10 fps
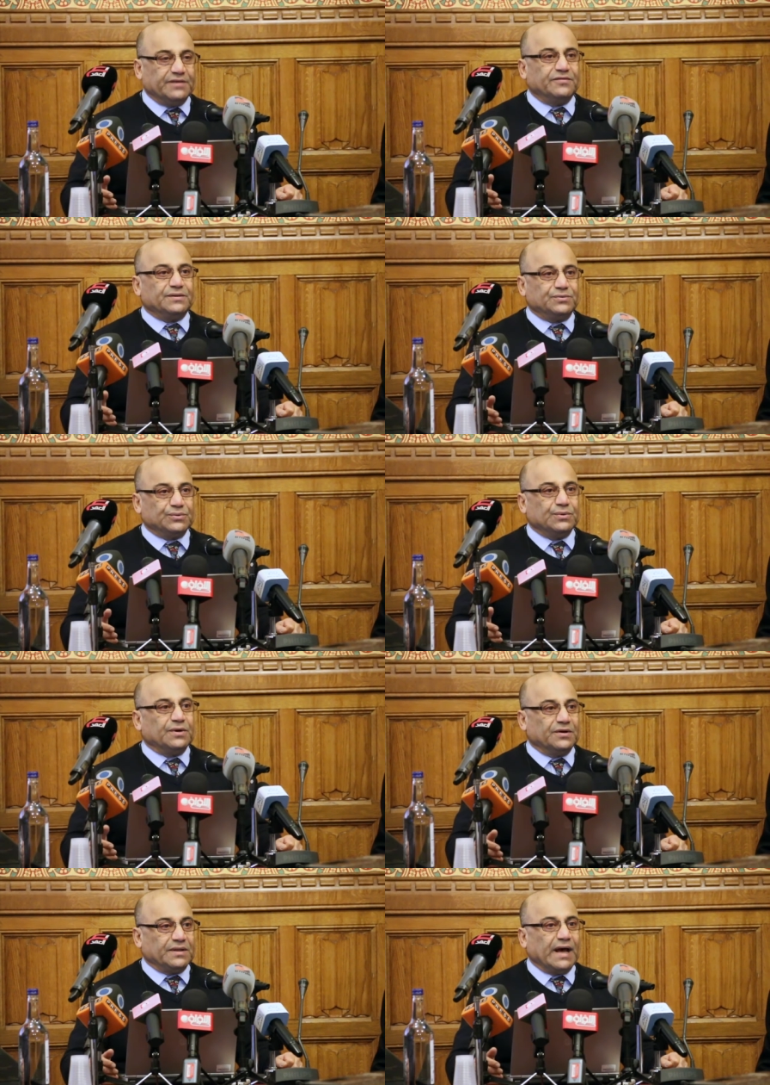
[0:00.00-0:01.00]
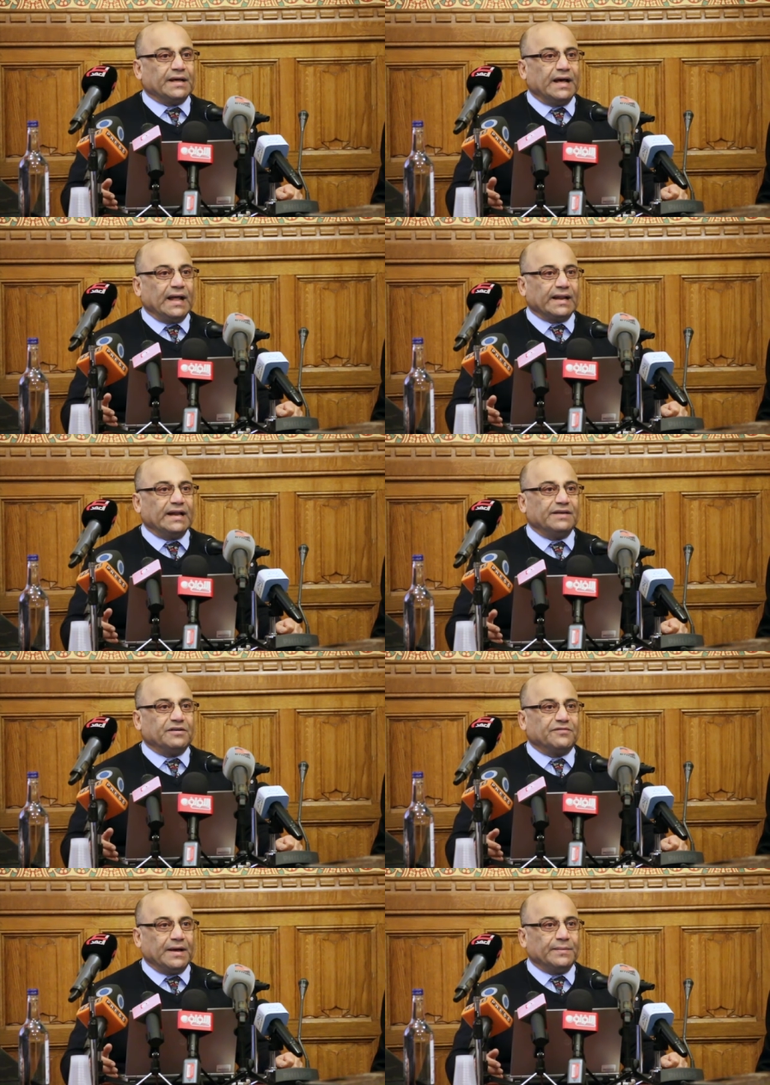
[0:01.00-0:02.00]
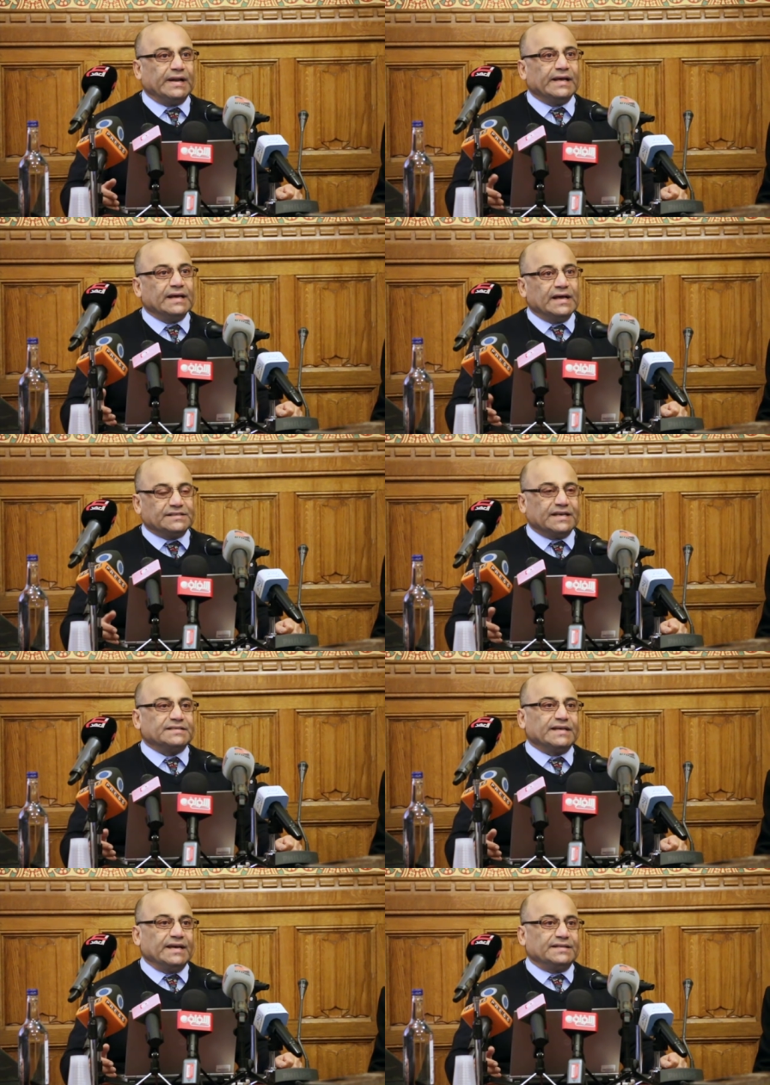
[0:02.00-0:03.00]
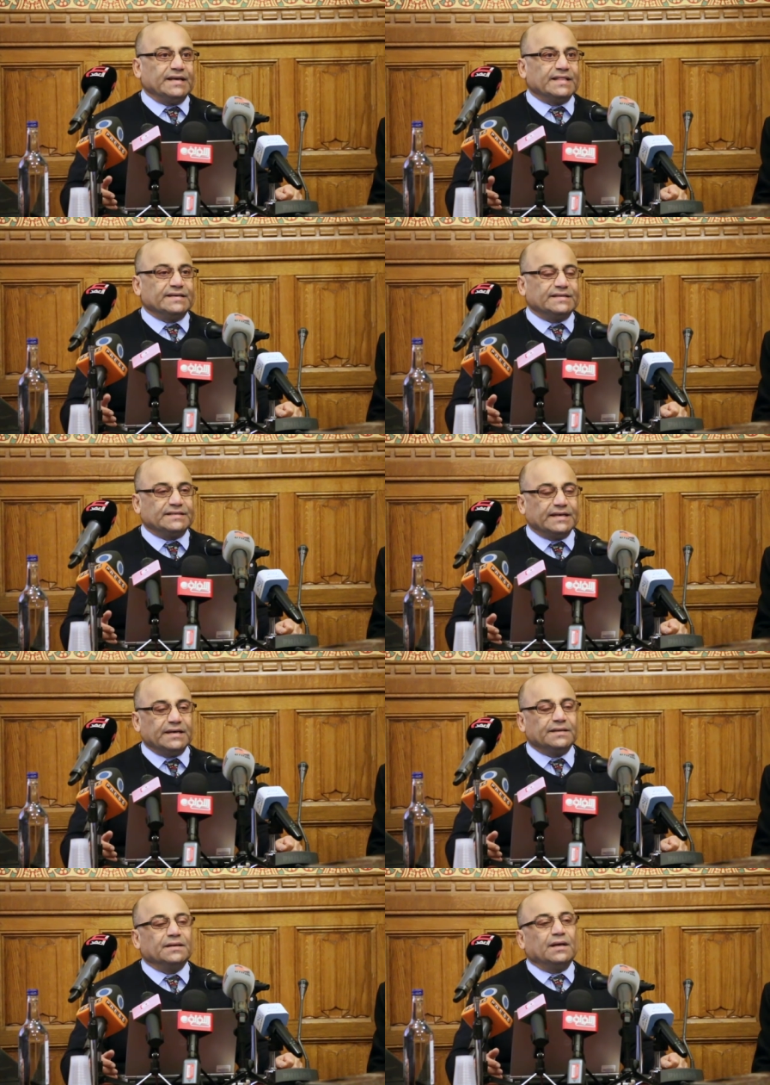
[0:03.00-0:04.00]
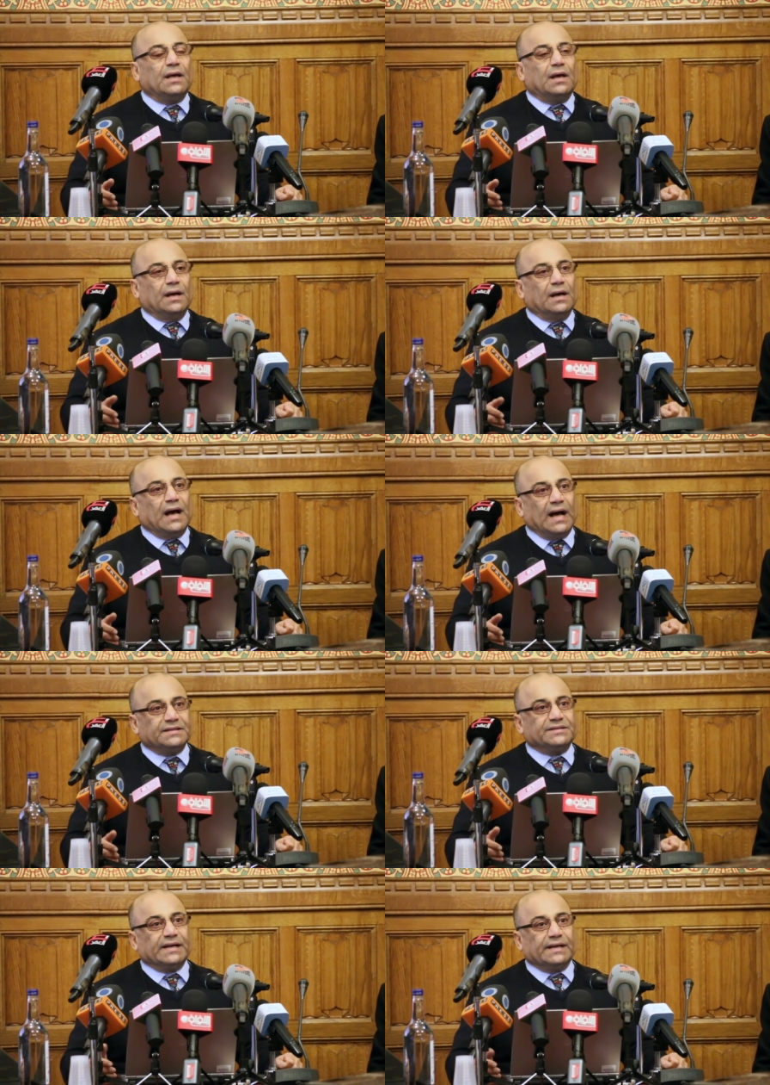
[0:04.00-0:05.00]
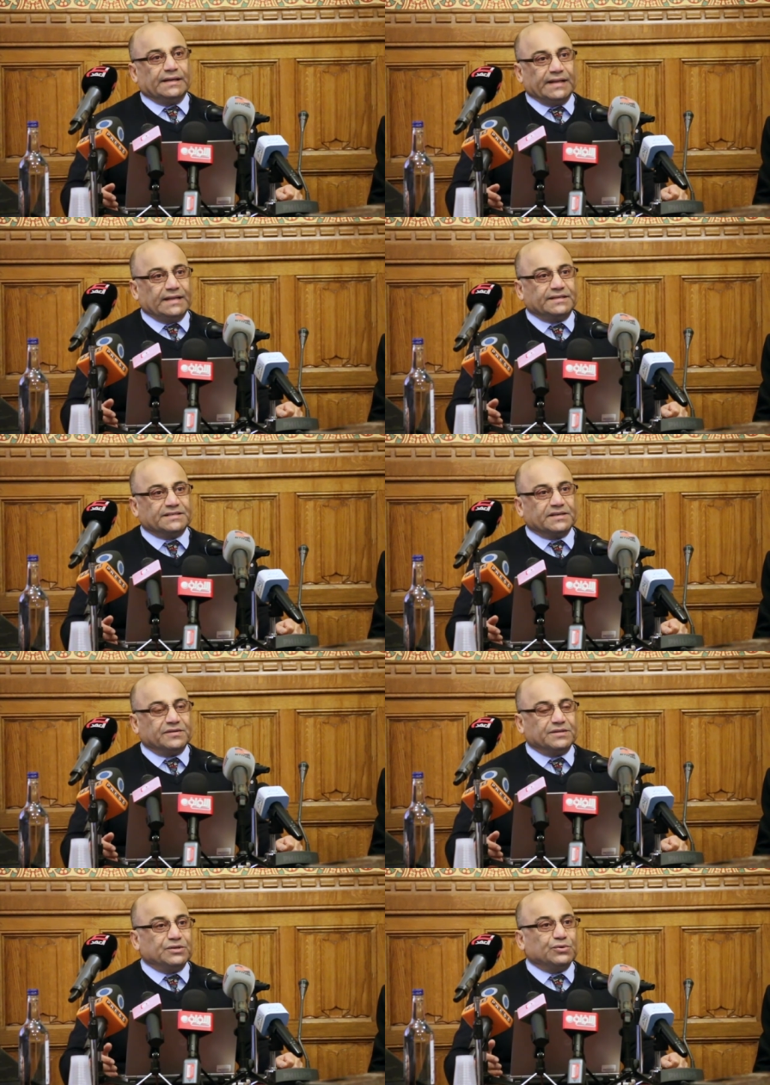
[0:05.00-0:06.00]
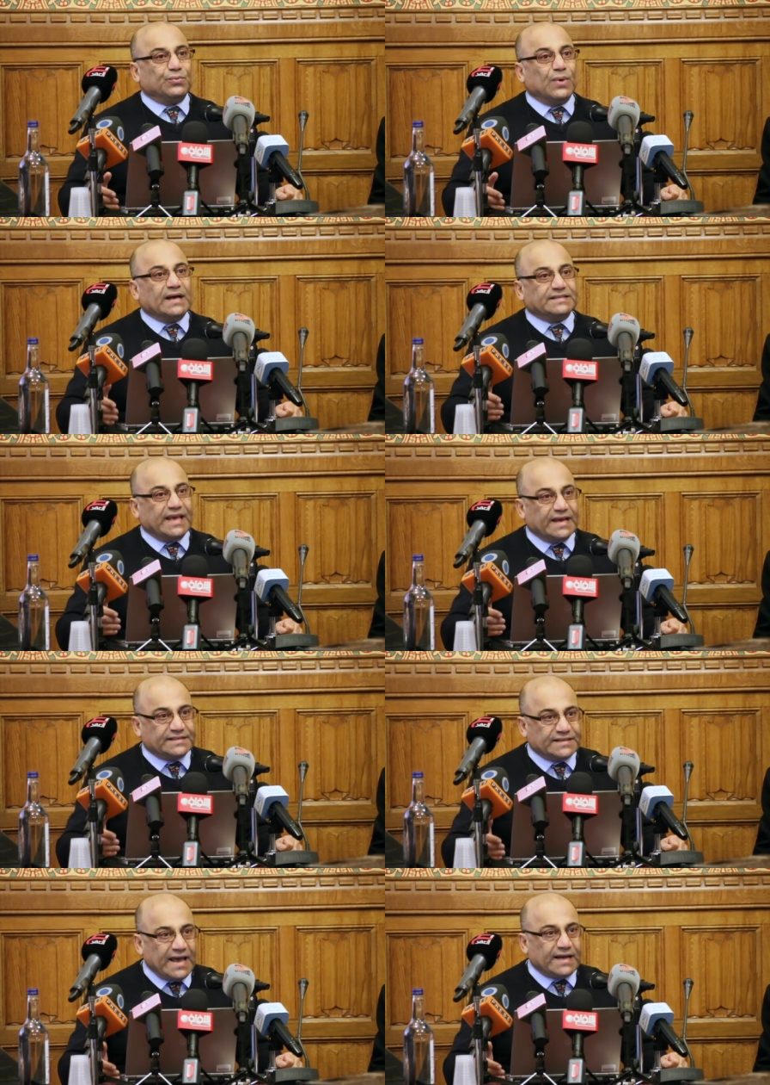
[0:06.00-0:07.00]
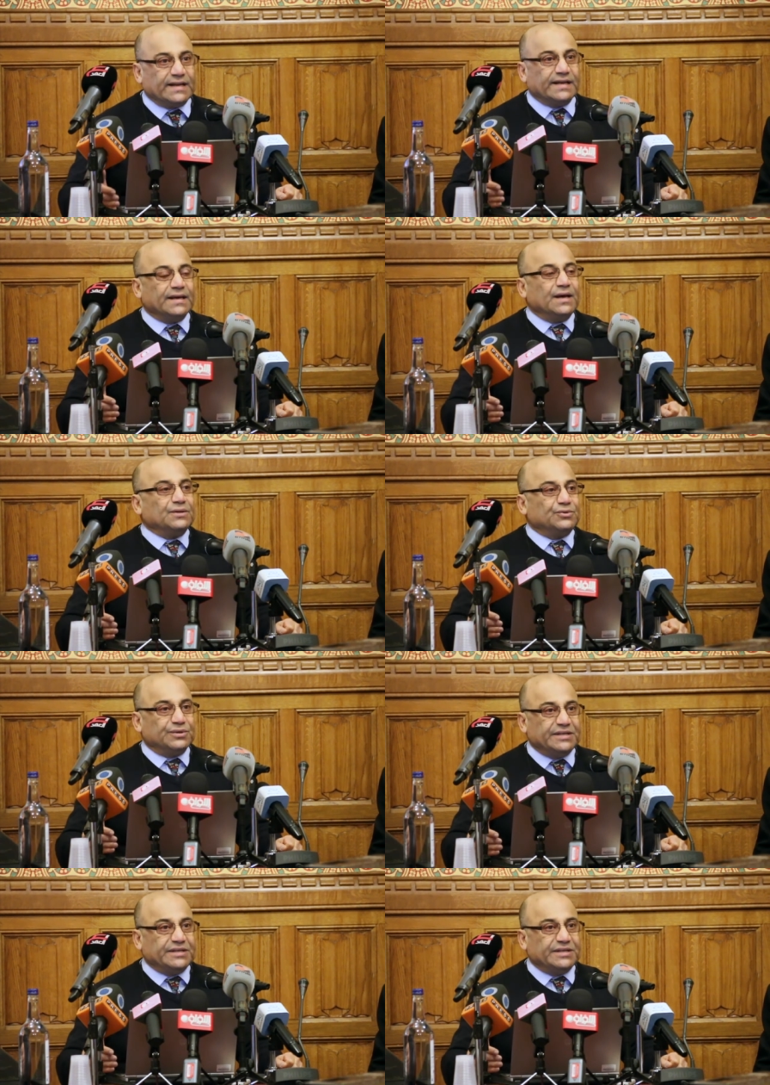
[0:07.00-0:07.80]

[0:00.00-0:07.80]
given to uh, Al Khalifa family since 1813 uh, until 1972 was exactly to